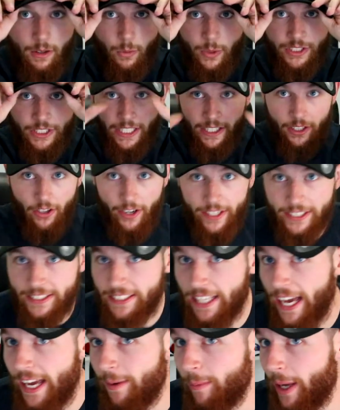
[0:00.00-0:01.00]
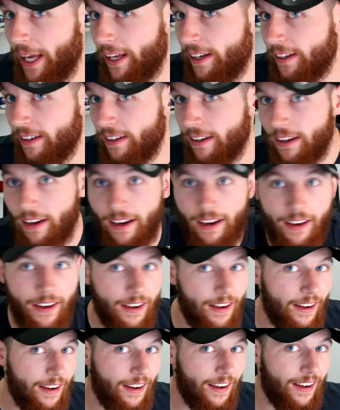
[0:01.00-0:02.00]
Which I have gotta say, man.
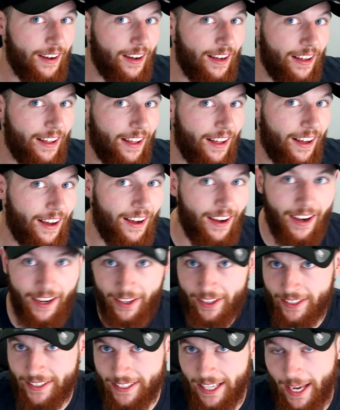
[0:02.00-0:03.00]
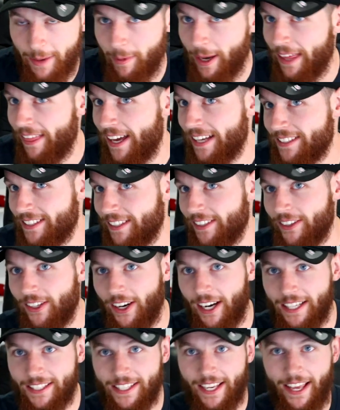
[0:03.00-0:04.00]
I have gotta say, mate, that's a
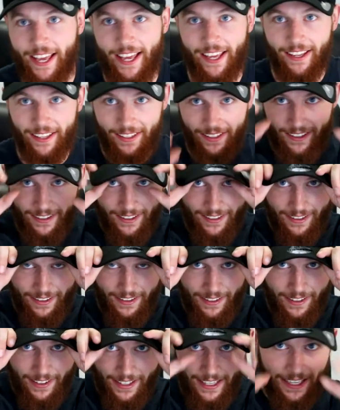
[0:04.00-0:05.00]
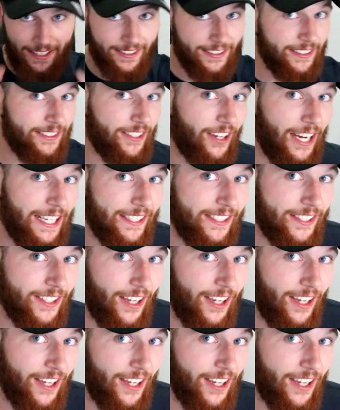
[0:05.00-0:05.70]
nice hat. And it's a nice